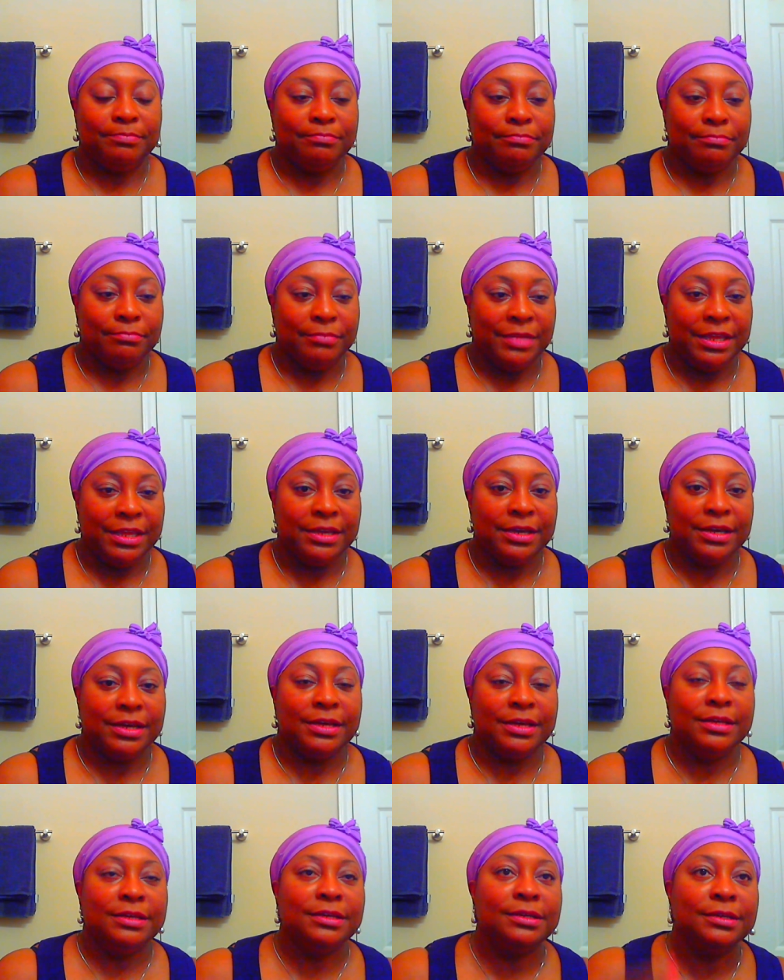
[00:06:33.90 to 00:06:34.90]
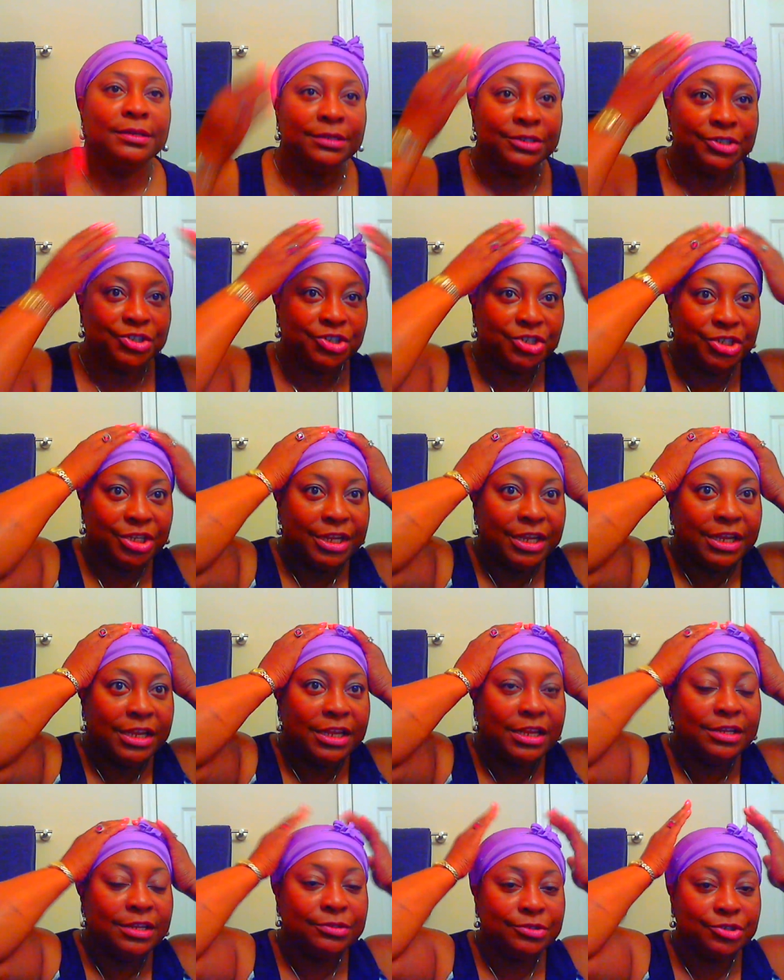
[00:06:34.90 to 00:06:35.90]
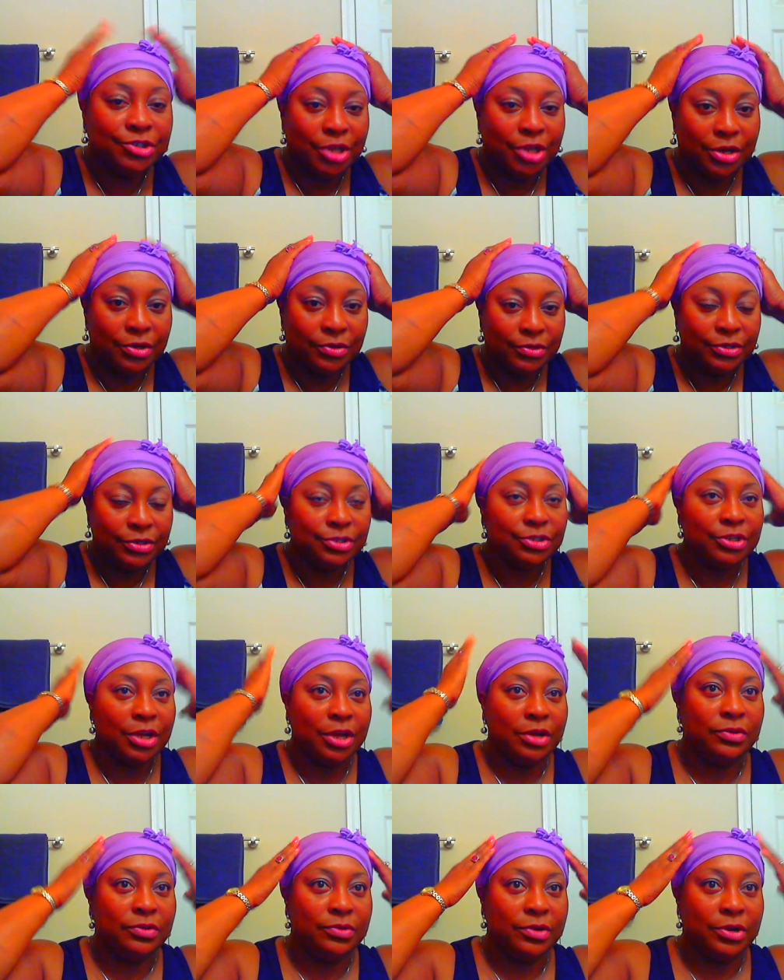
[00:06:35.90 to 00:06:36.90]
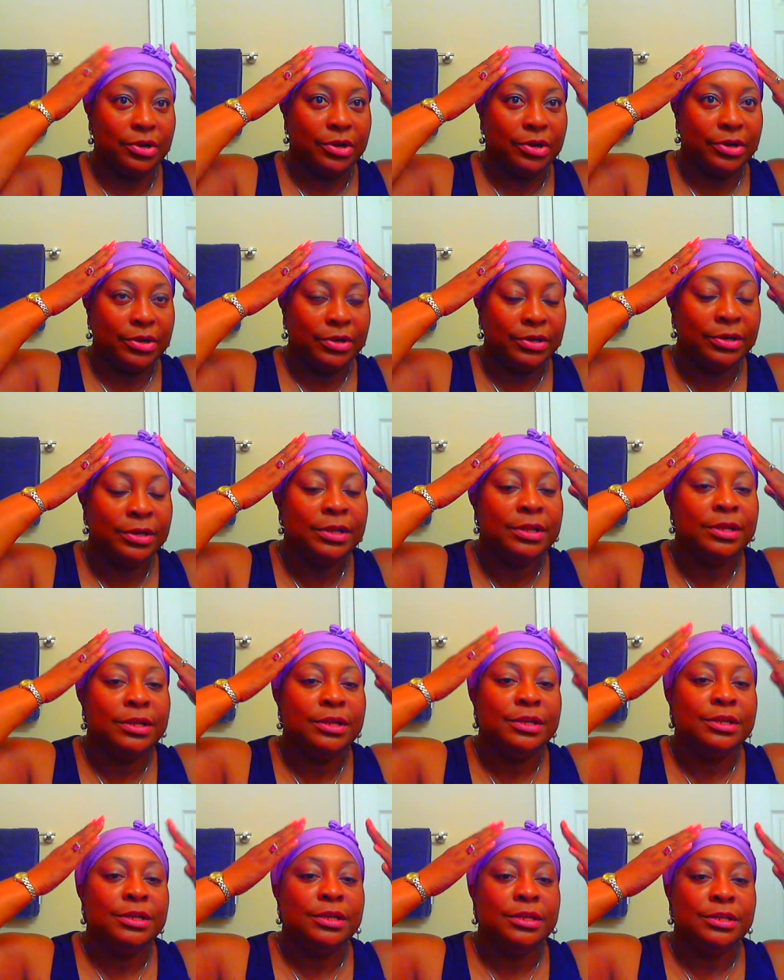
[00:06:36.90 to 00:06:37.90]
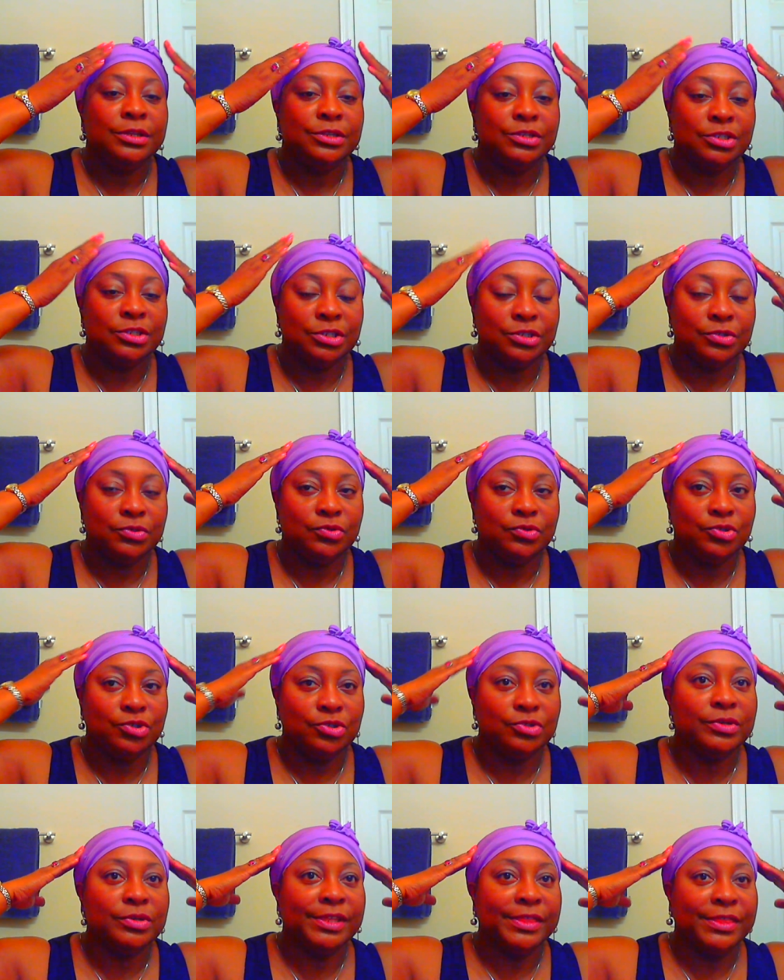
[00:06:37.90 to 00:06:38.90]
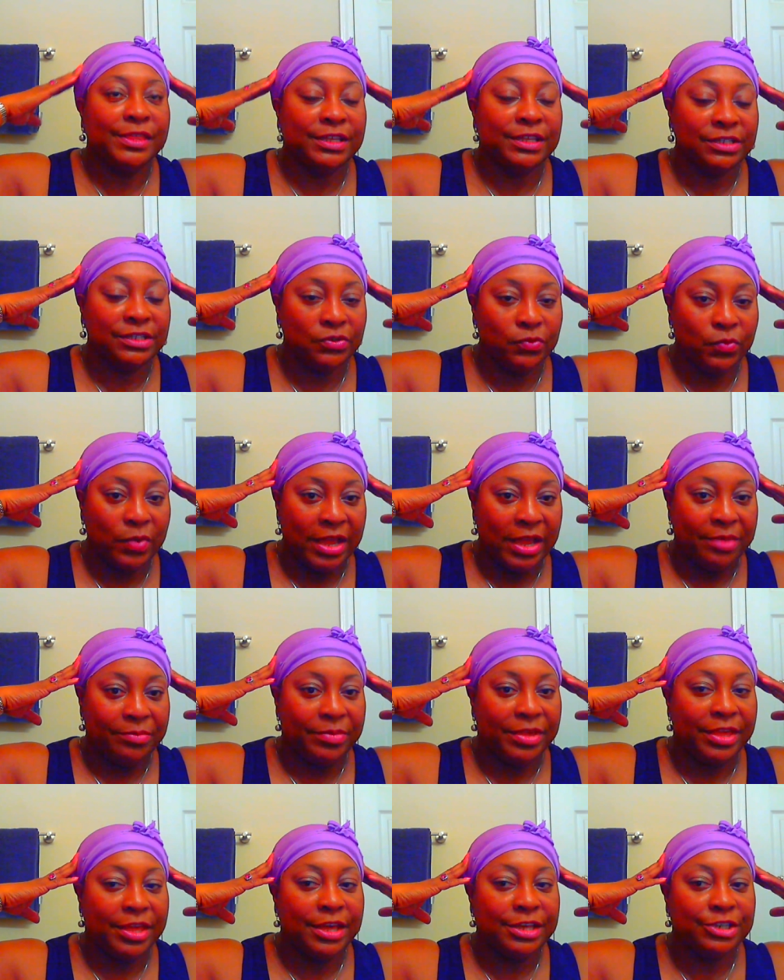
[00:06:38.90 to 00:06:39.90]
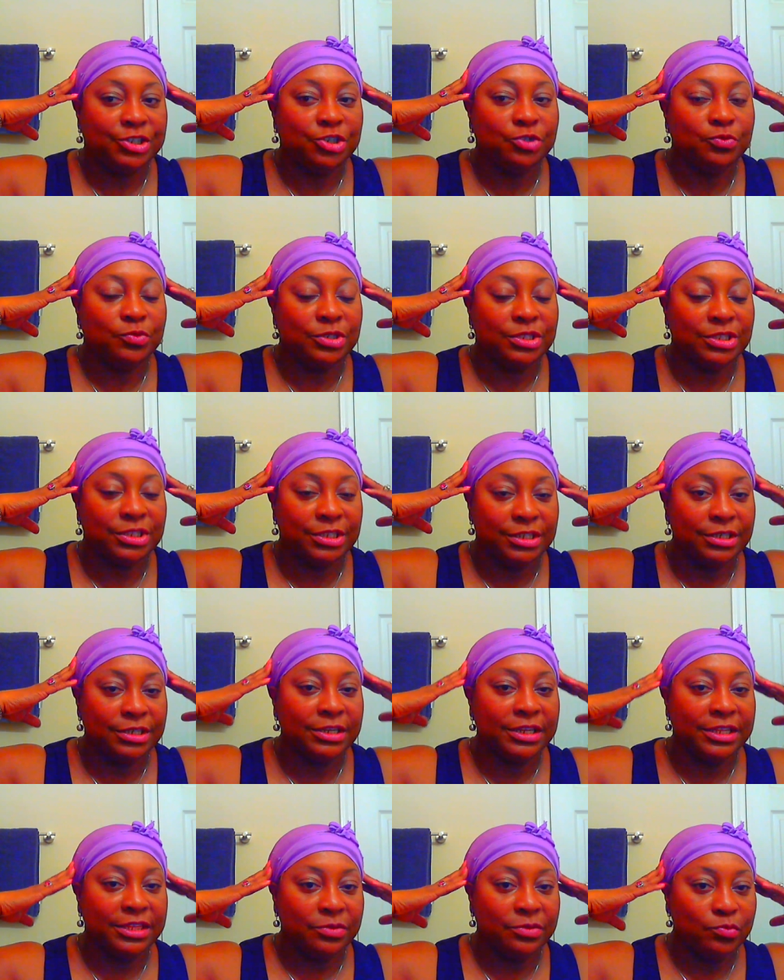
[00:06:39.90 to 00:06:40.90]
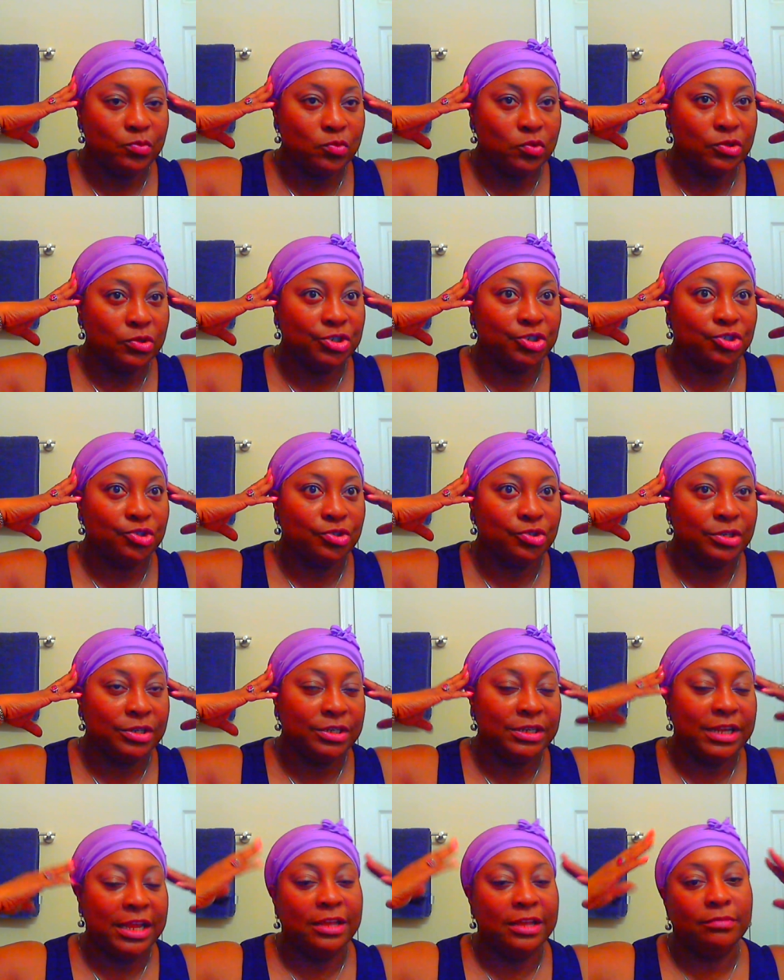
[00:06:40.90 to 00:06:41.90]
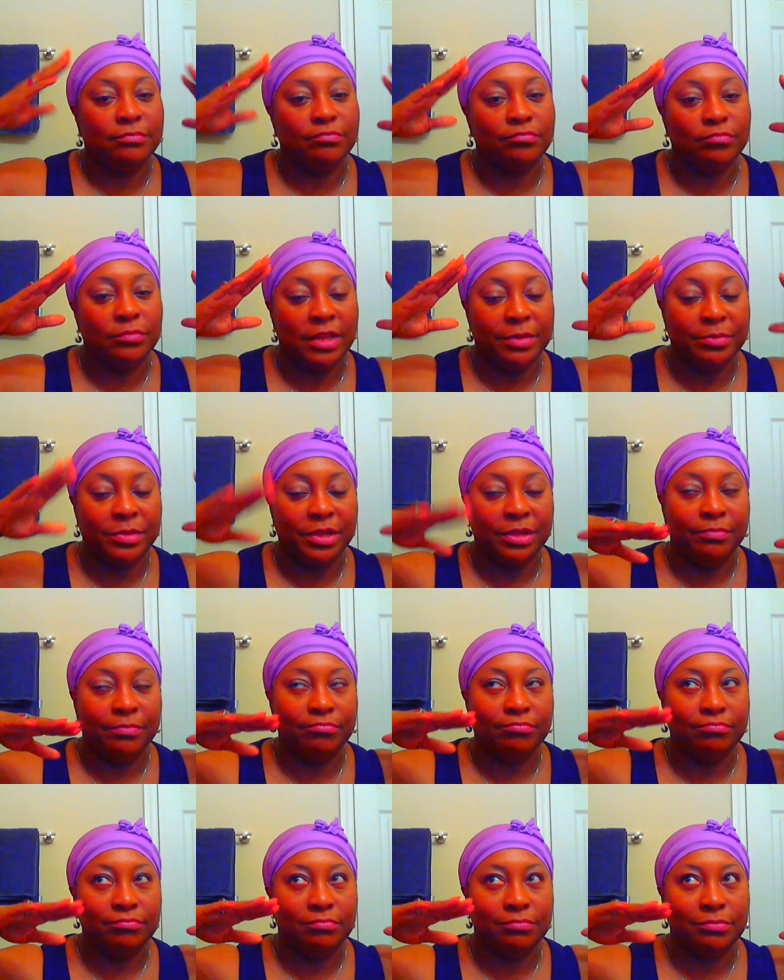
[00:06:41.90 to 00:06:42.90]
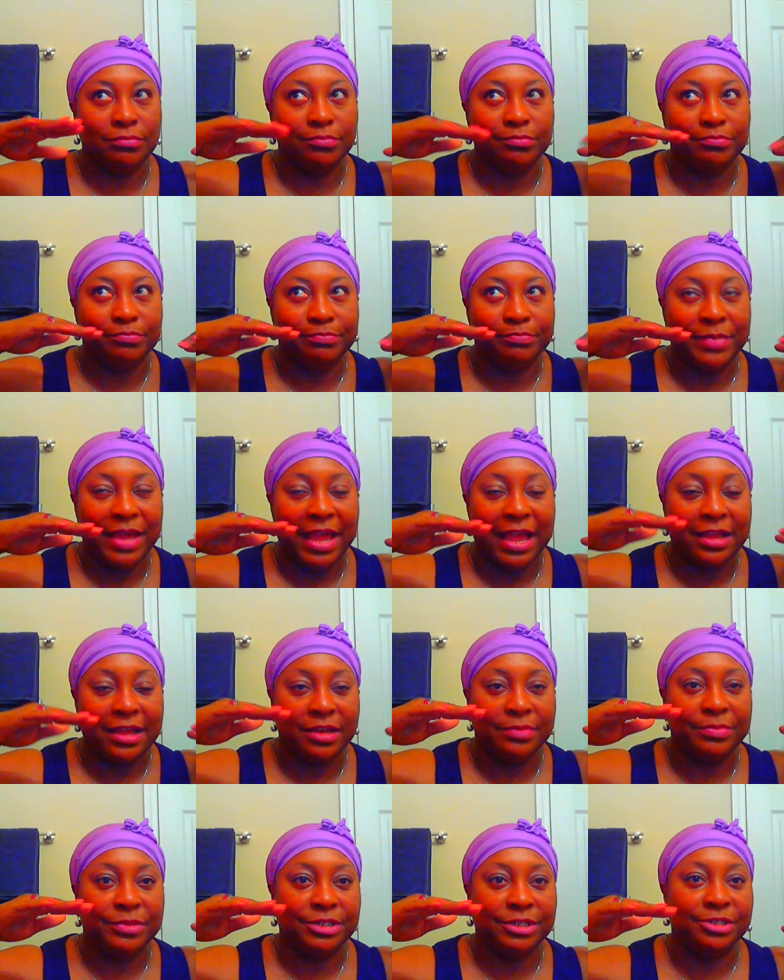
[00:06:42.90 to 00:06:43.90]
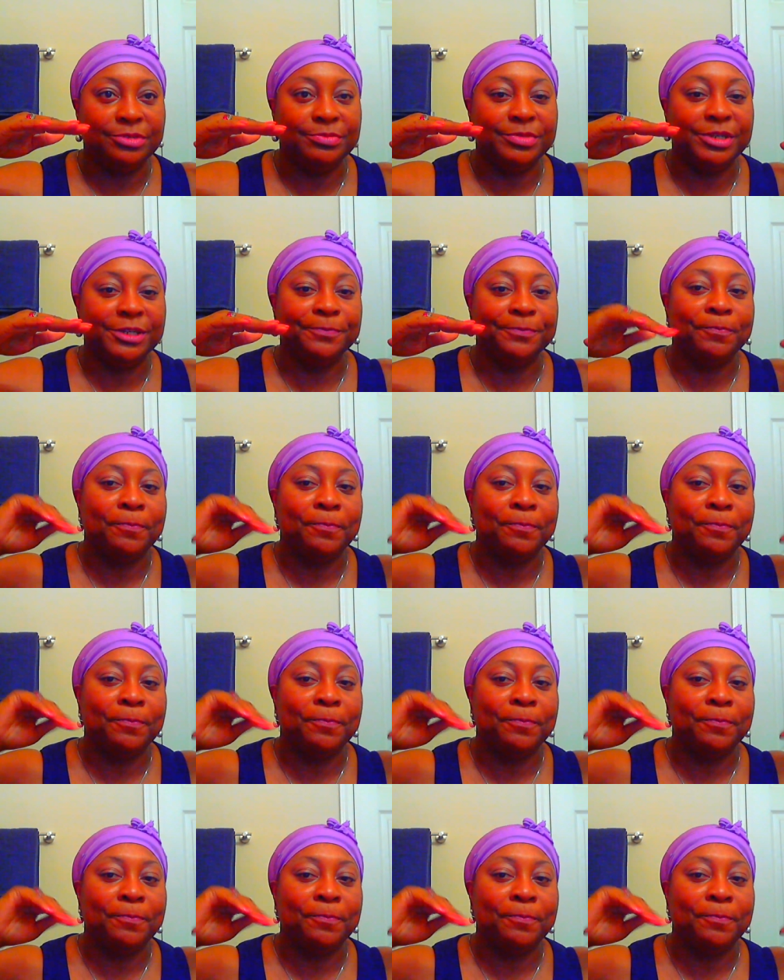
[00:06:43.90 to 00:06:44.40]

Mika, she told her to do it this way because you will still get the moisture. Now, let me back up a little bit.